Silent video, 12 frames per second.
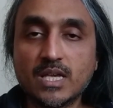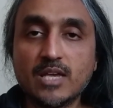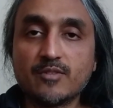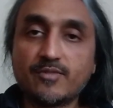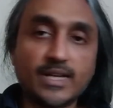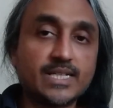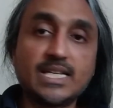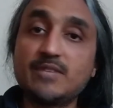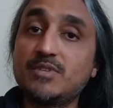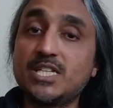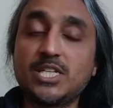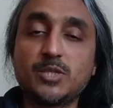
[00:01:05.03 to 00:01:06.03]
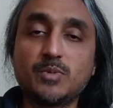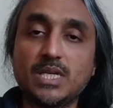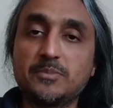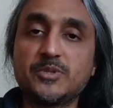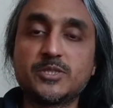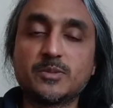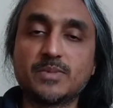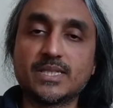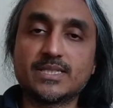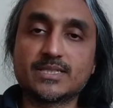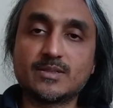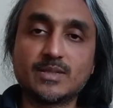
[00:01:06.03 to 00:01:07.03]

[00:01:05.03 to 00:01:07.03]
Finally, we need to be able to play the song.